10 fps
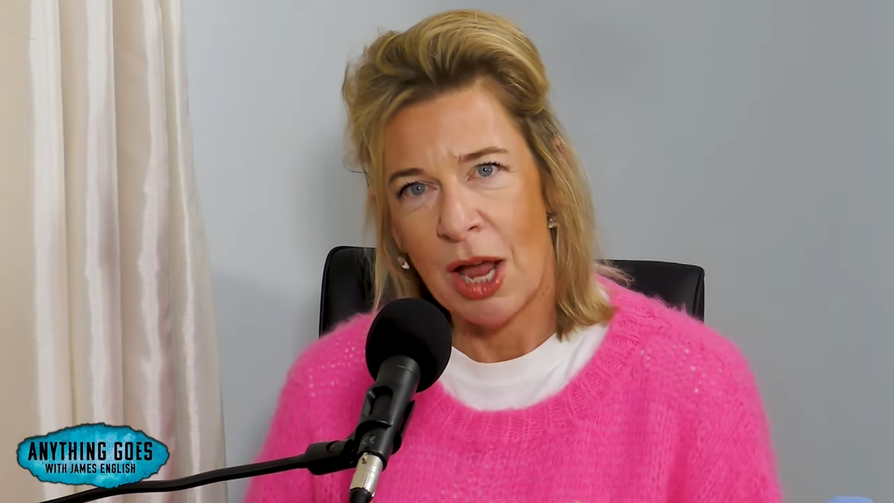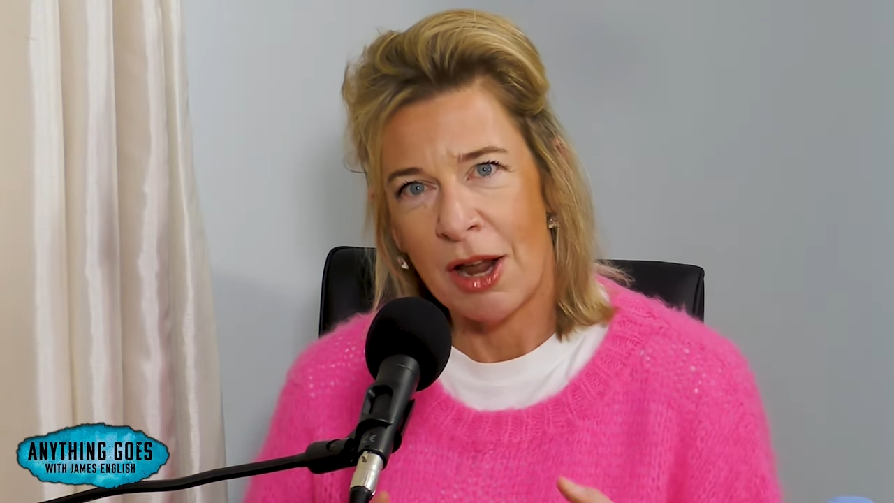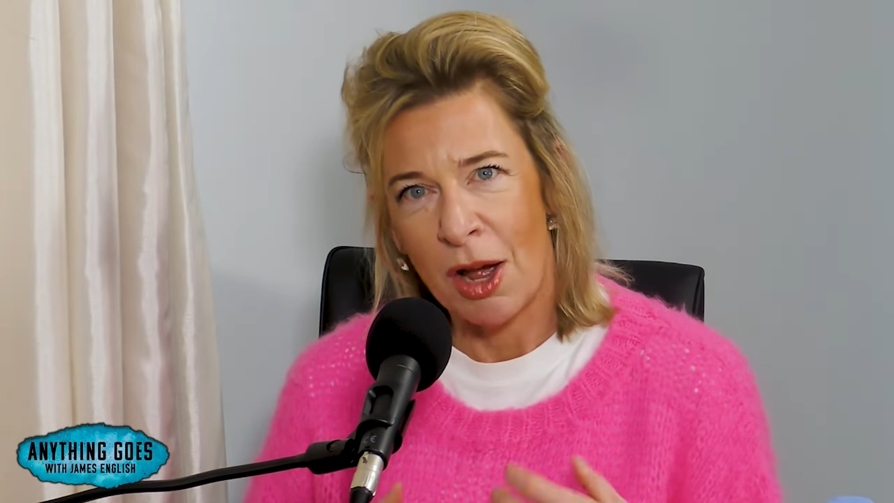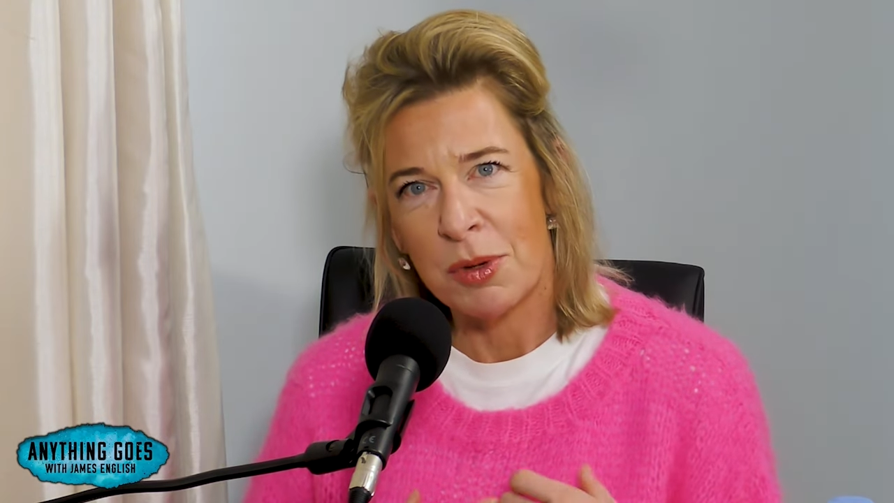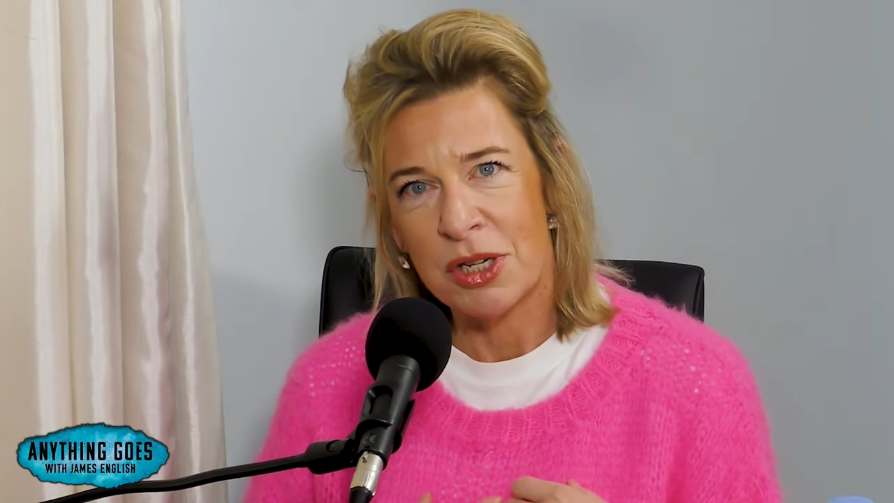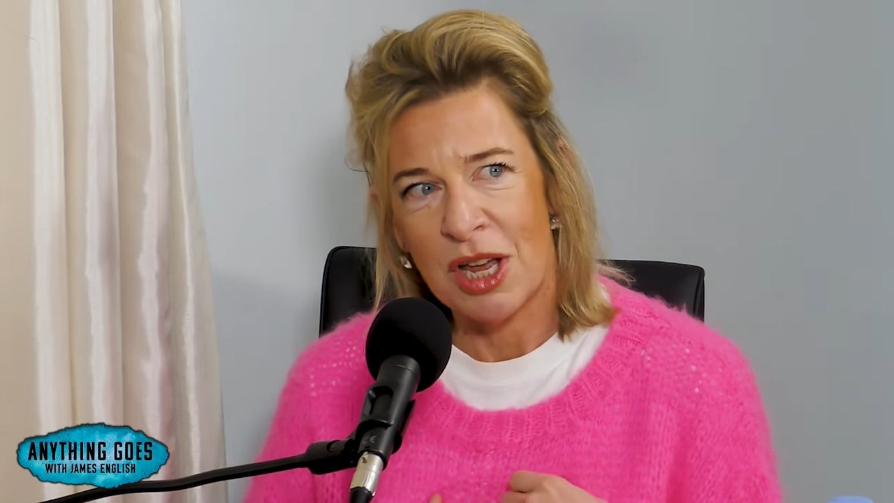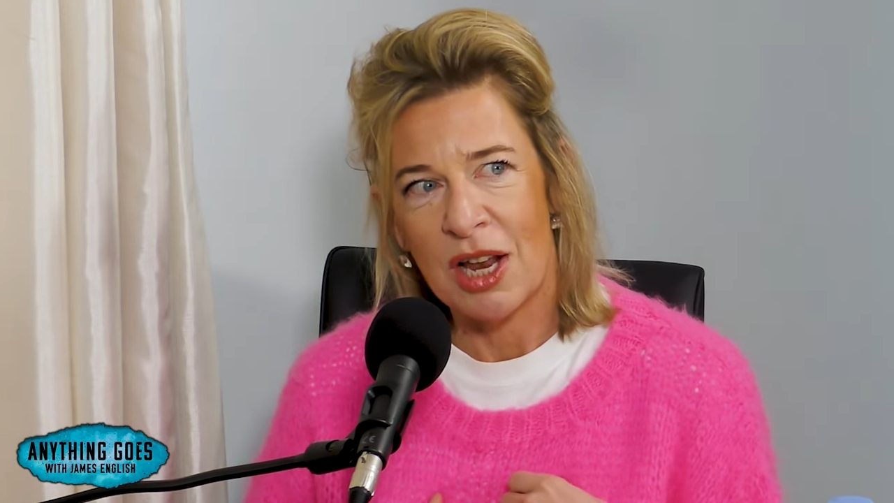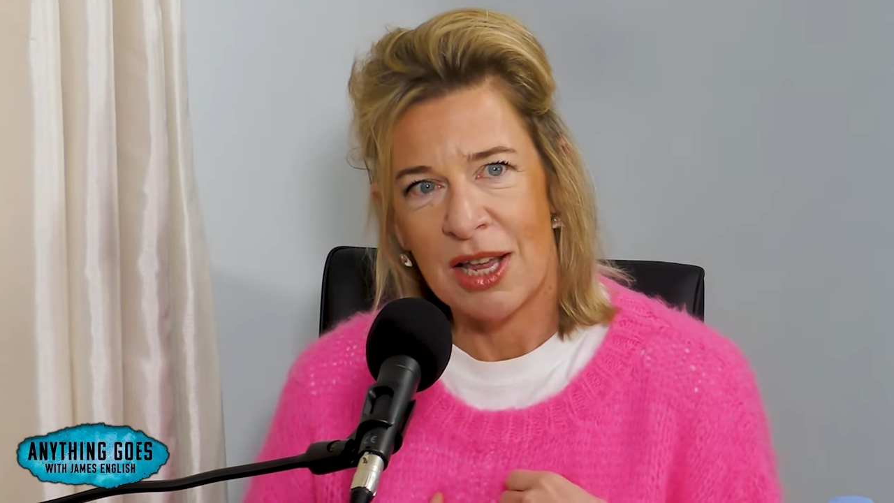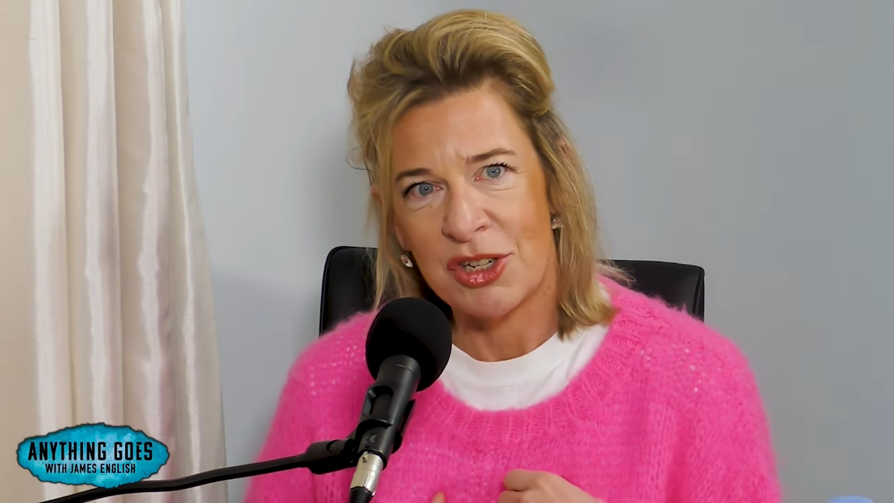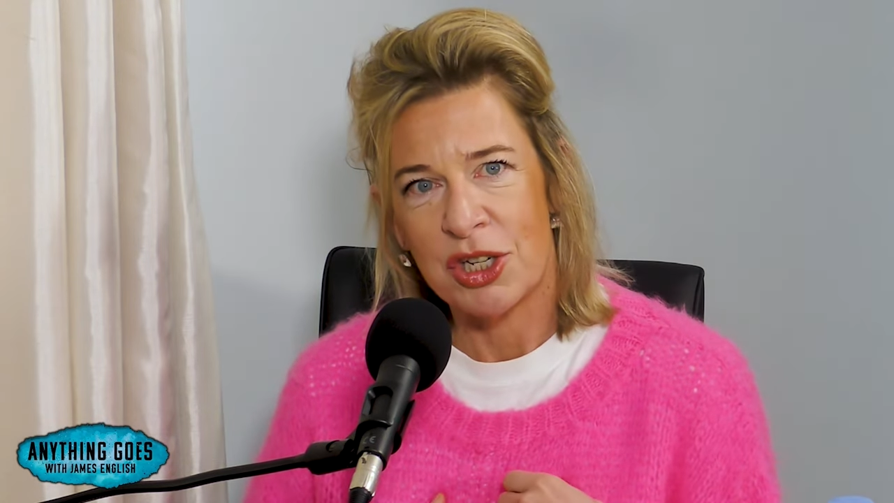and I would
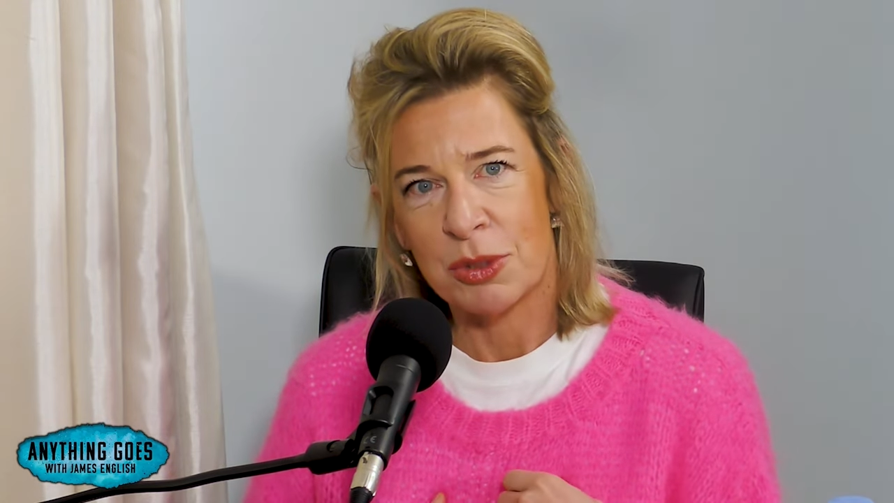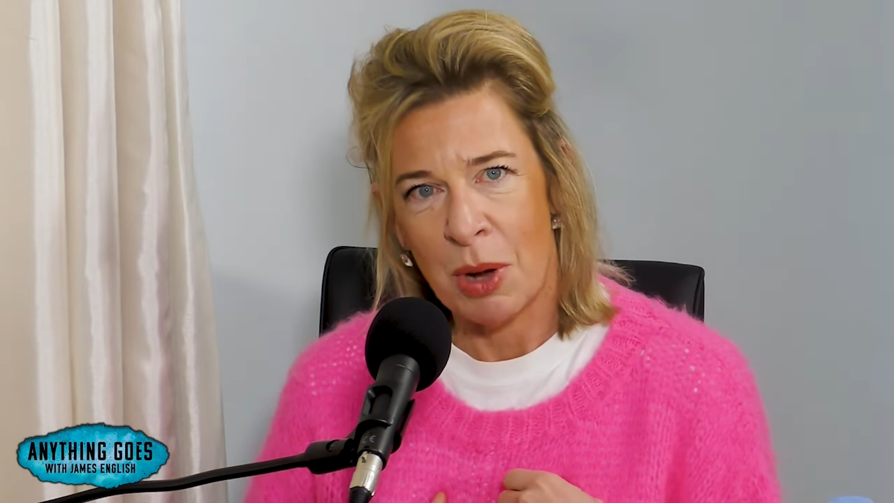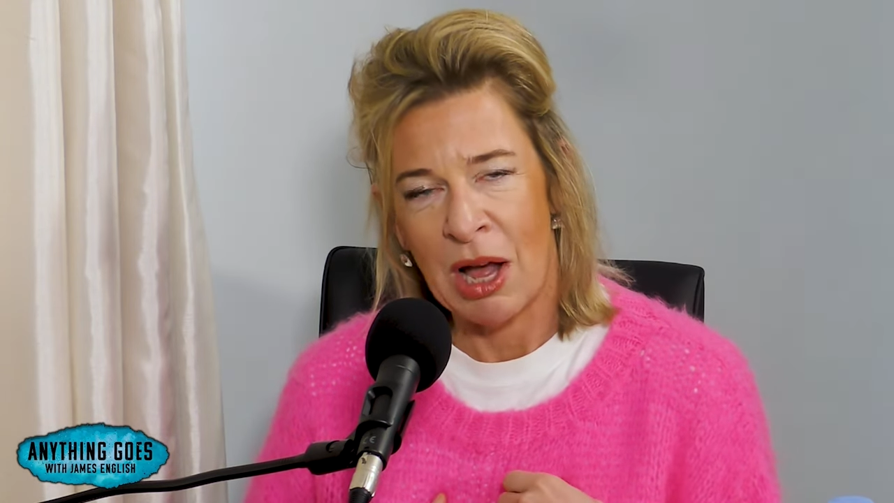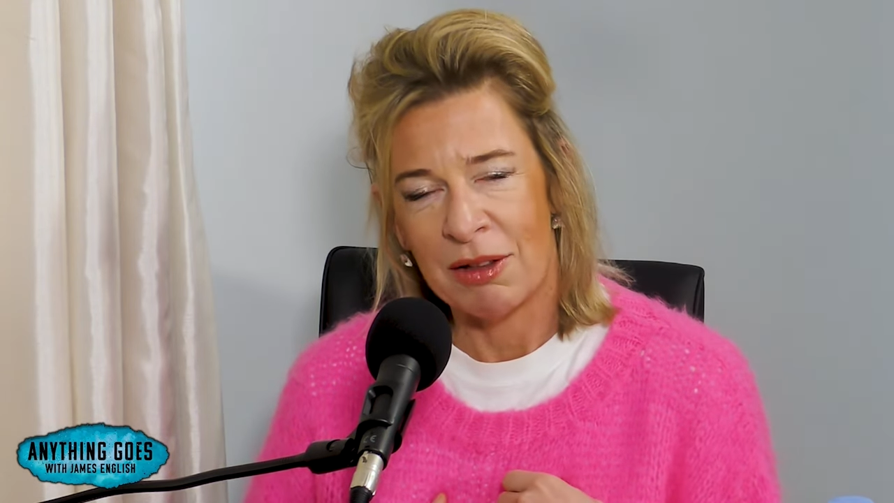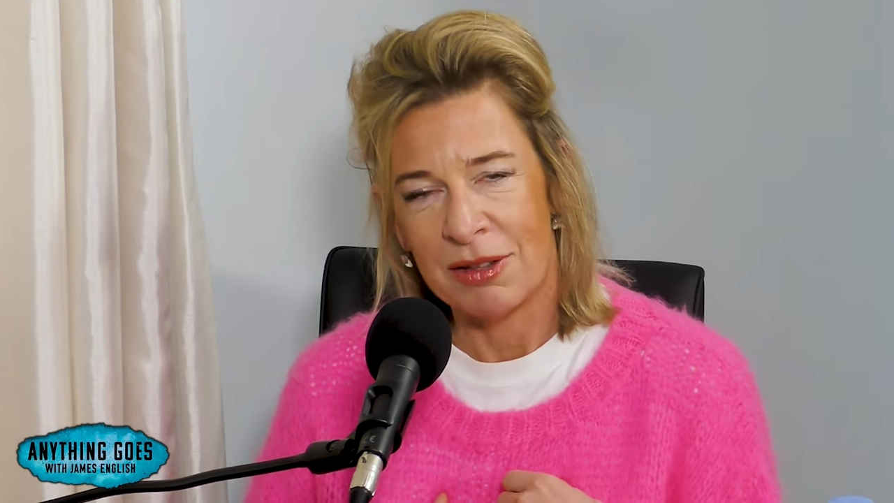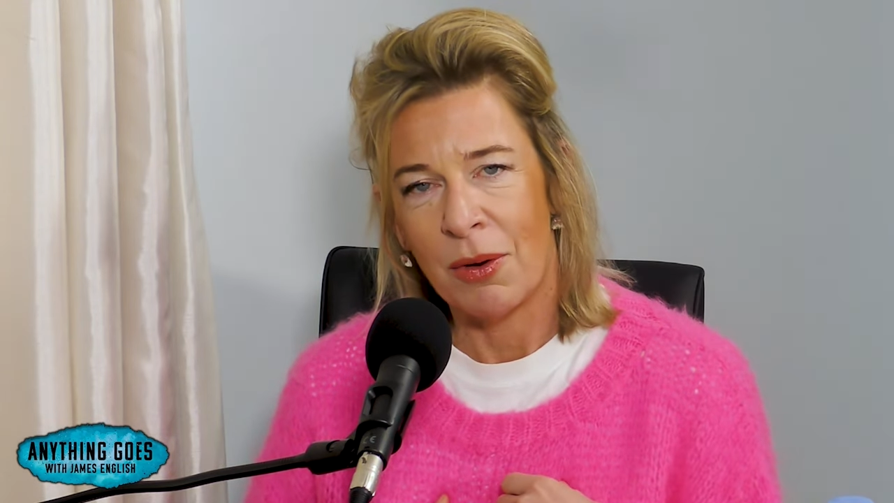allege it as well,